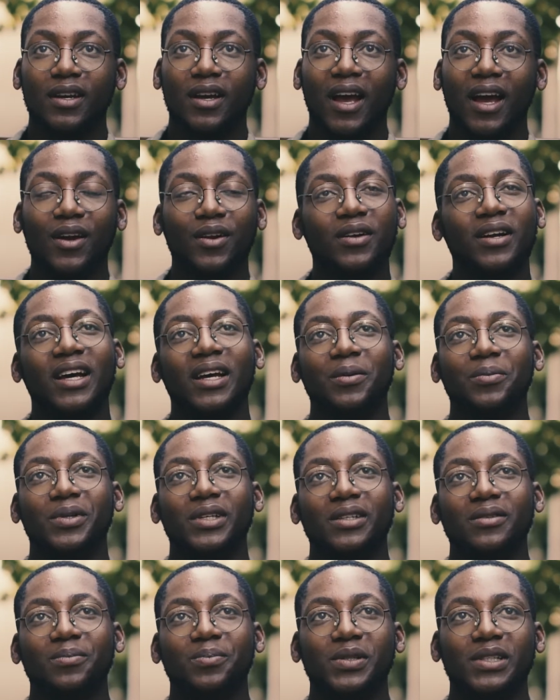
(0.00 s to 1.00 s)
I don't like
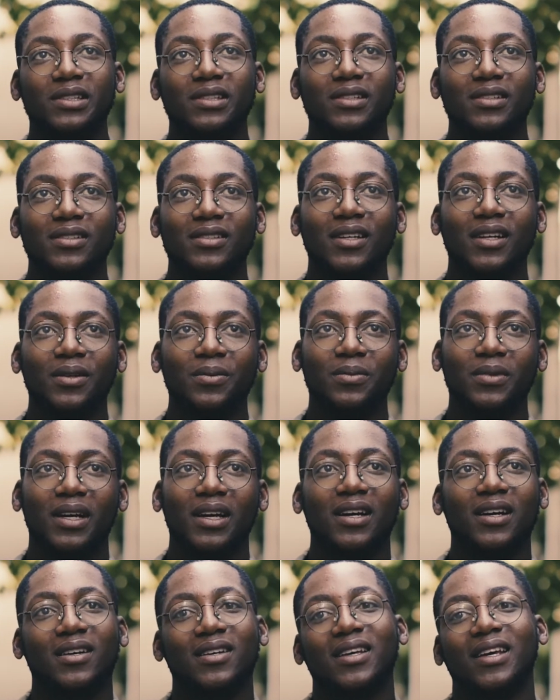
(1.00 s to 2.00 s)
being pitied. I'm
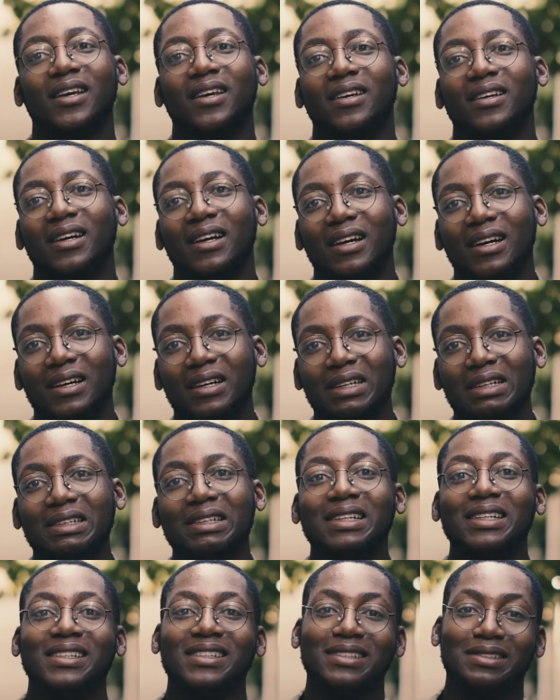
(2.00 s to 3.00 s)
like,
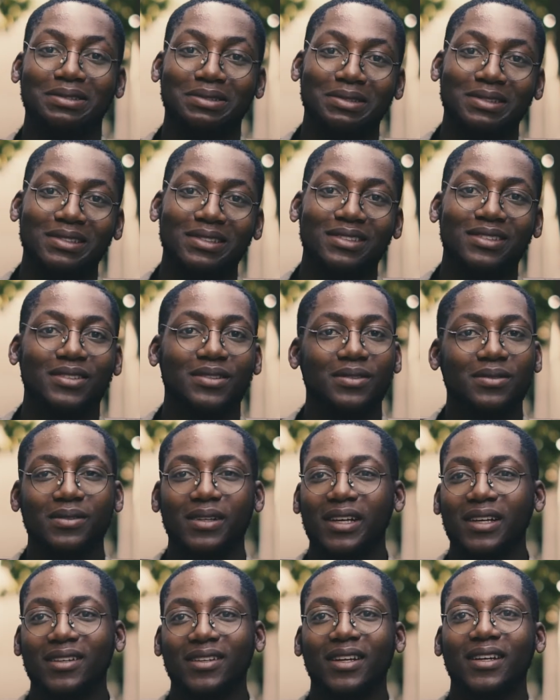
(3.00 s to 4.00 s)
he's doing this,
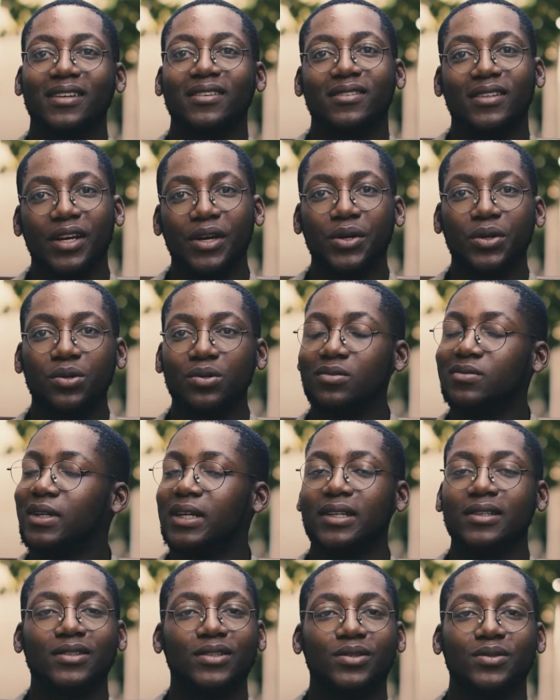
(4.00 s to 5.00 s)
like that. Here you go.
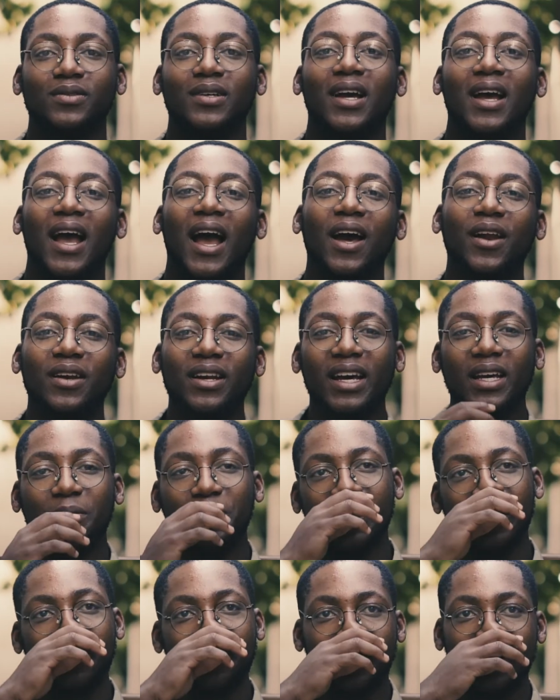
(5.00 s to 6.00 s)
Like, no, I don't like
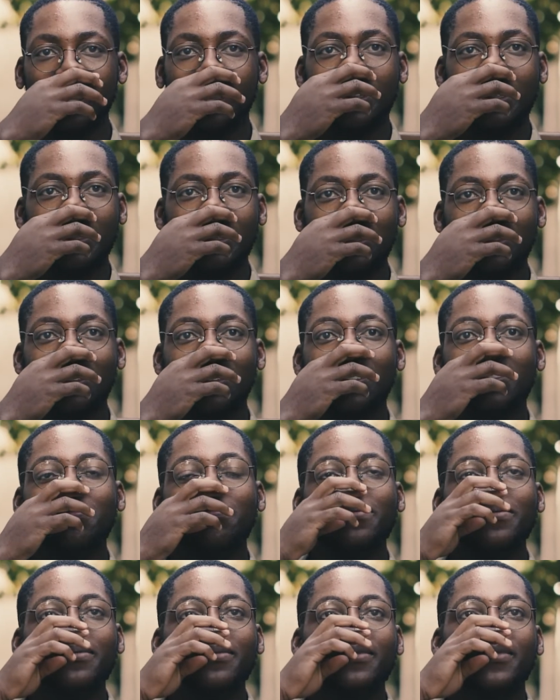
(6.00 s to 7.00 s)
being pitied.
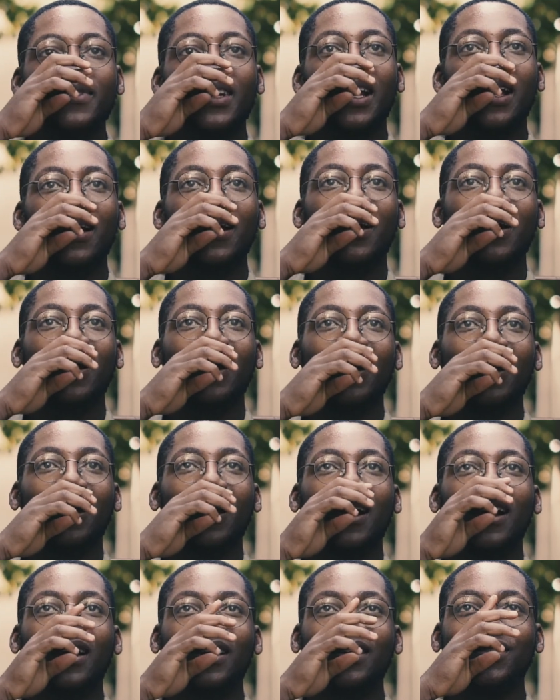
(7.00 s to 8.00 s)

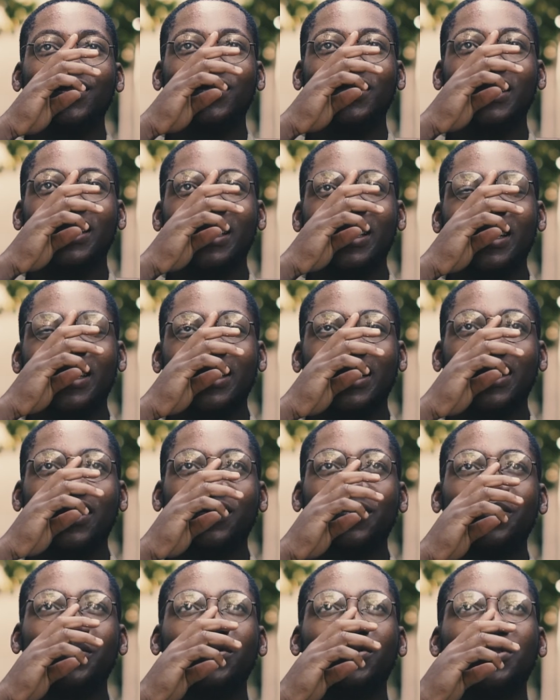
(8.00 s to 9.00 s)
I don't like.
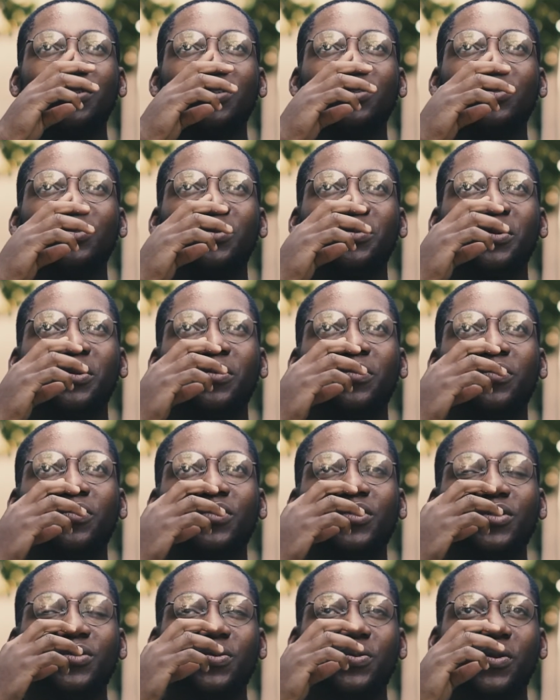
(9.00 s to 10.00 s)
So
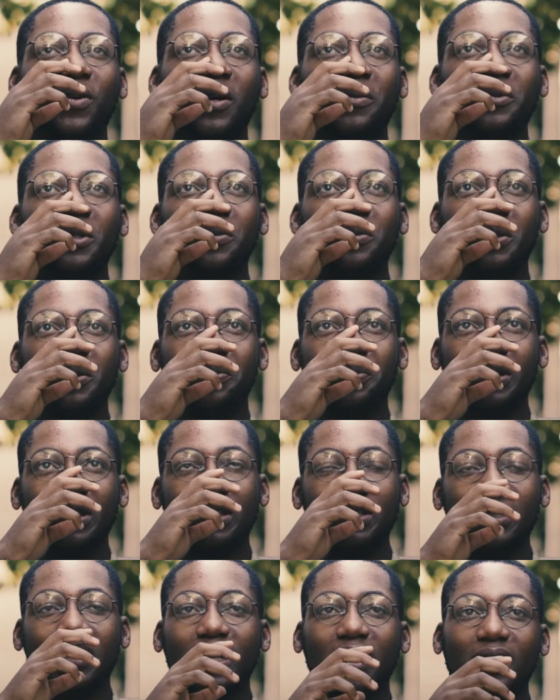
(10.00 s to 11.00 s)
it's probably be
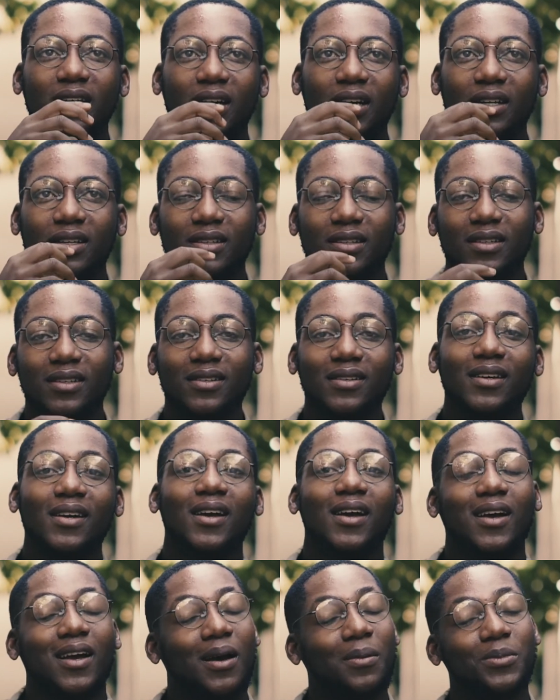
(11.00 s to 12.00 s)
pity and anger.
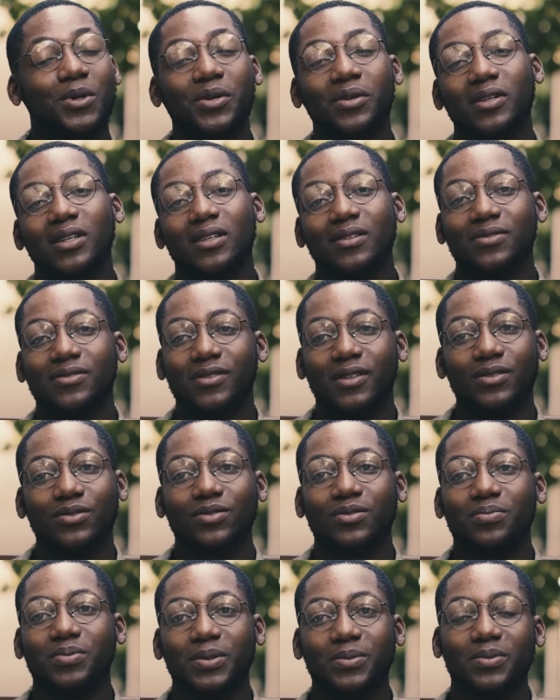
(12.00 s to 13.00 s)
I'm not really a fan
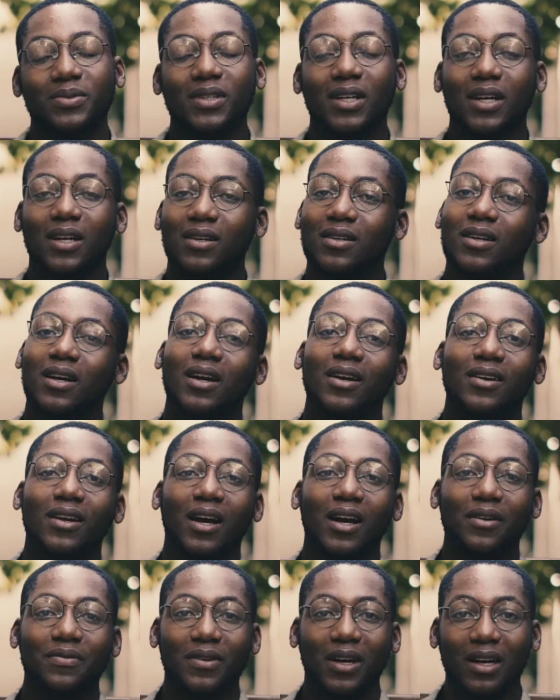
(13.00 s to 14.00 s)
of people that
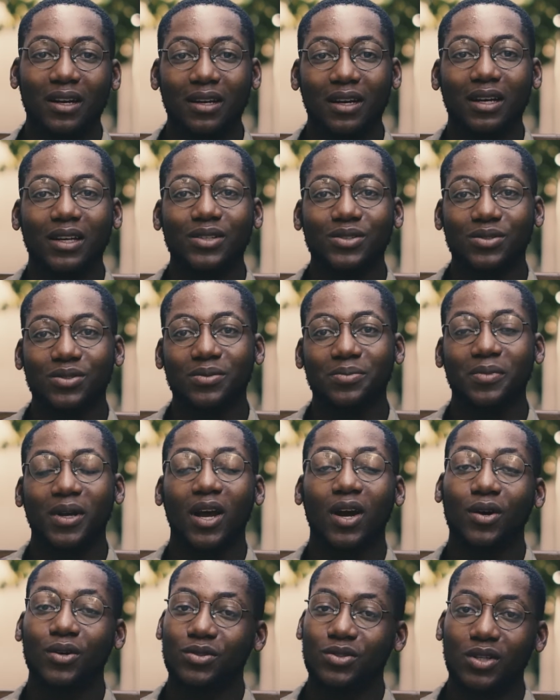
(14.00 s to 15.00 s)
have anger issues.
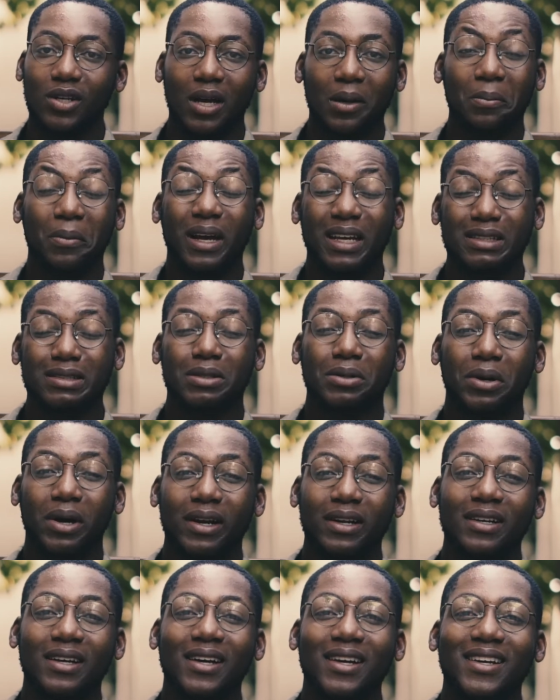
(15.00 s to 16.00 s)
I might
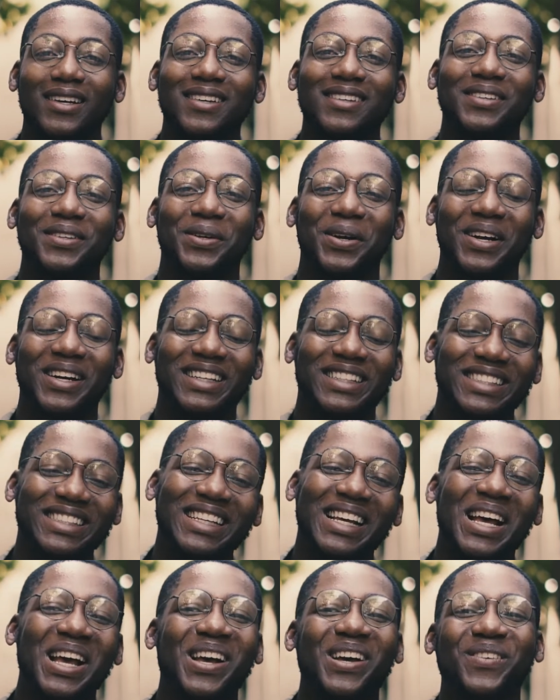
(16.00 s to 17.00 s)
cry, right?
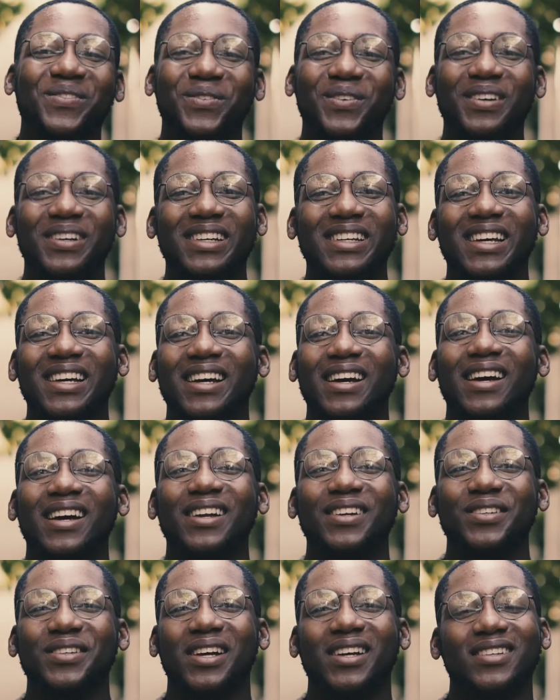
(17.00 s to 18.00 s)
But
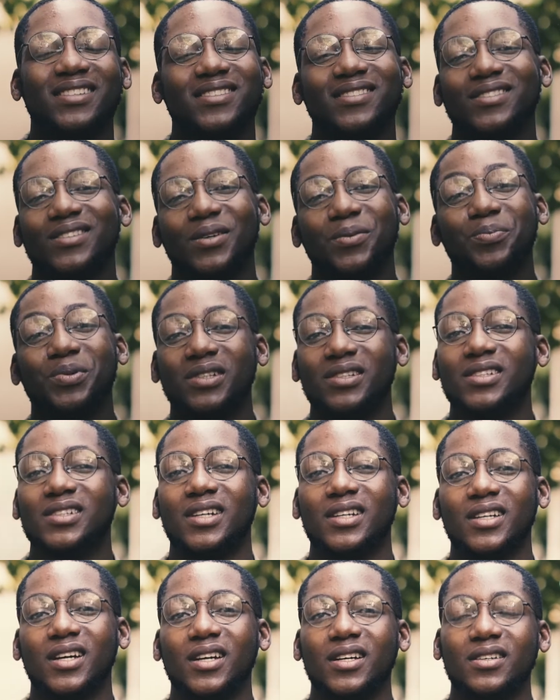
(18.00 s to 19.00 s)
yeah, pity
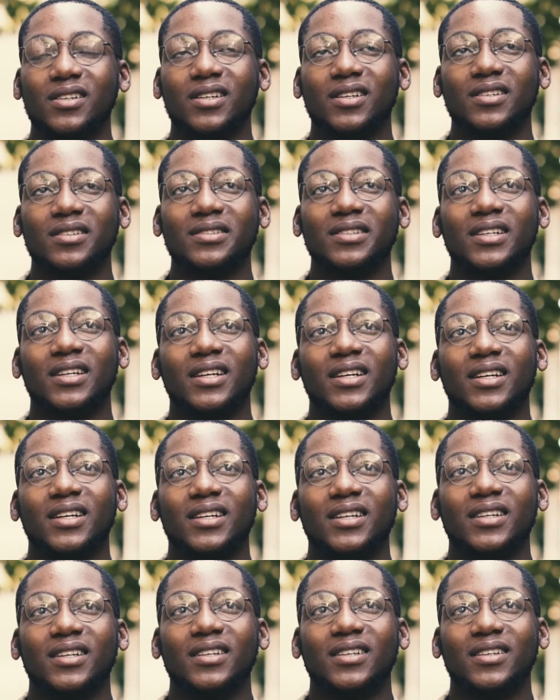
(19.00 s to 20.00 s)
and anger.
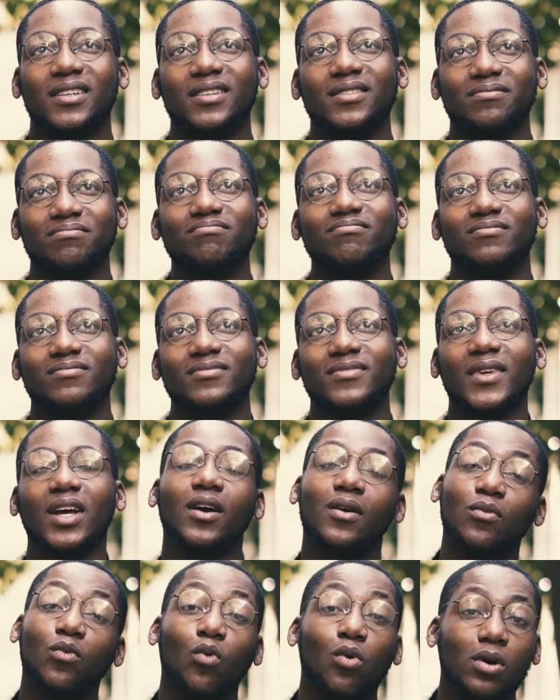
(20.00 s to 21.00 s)

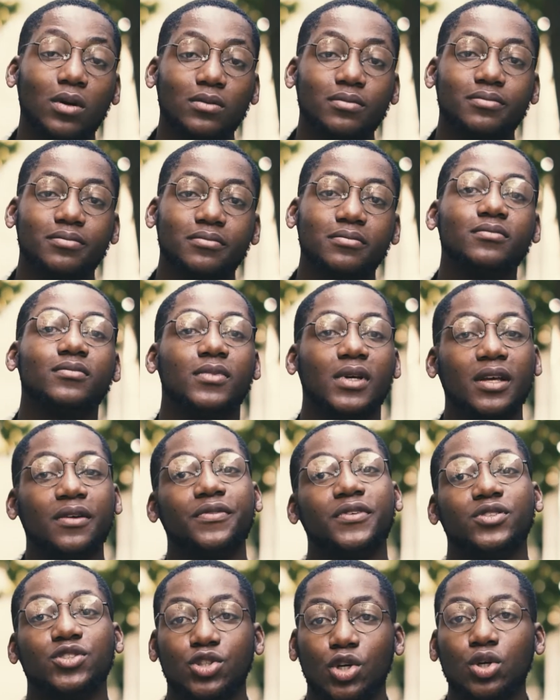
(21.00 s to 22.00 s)
One,
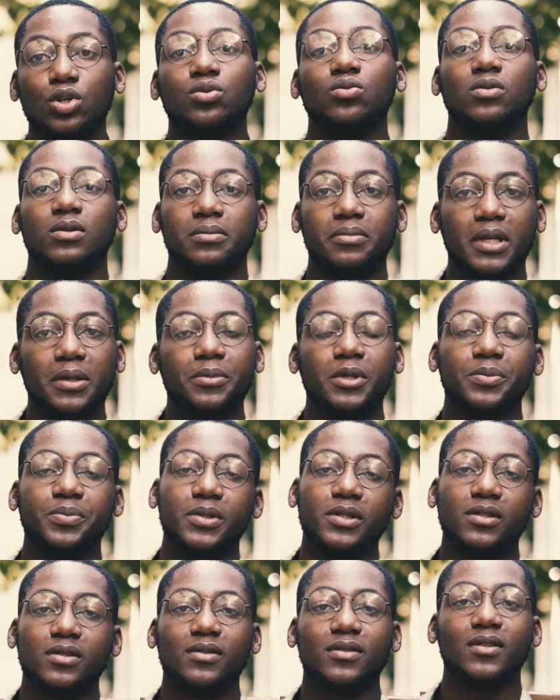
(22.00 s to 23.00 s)
if it's just one, maybe
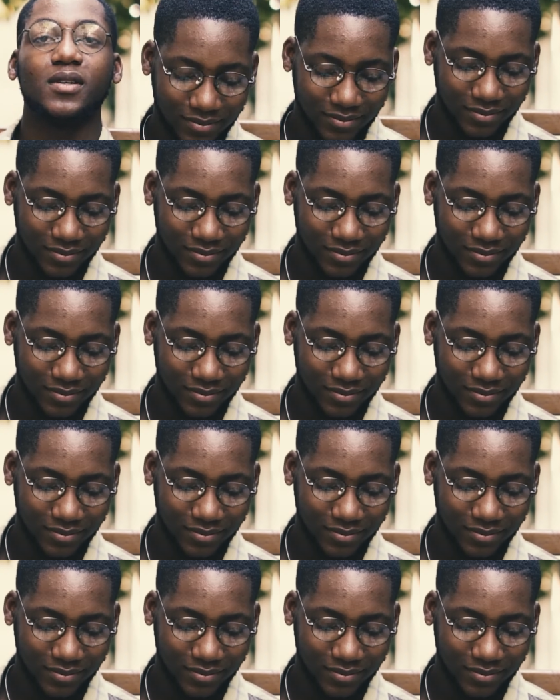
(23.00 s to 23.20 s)
pity.